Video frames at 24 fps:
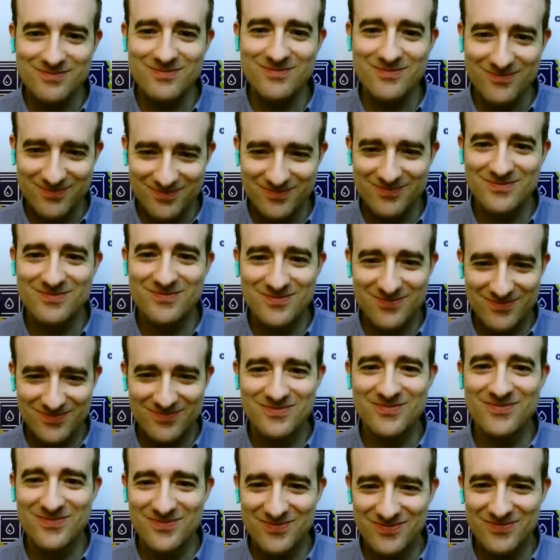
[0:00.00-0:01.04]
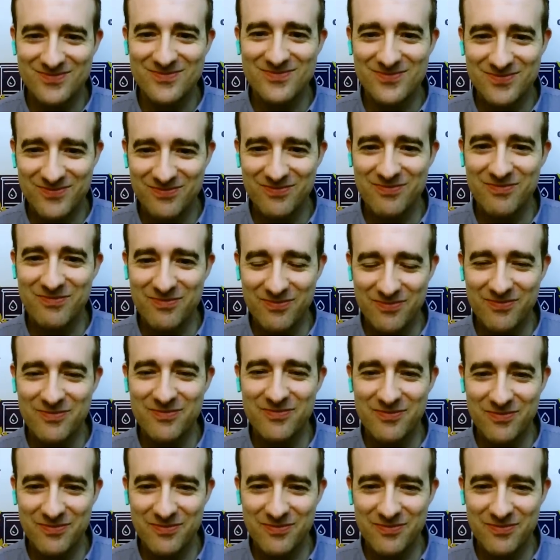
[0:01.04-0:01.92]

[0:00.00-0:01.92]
And I think the sentiment there kind of applies.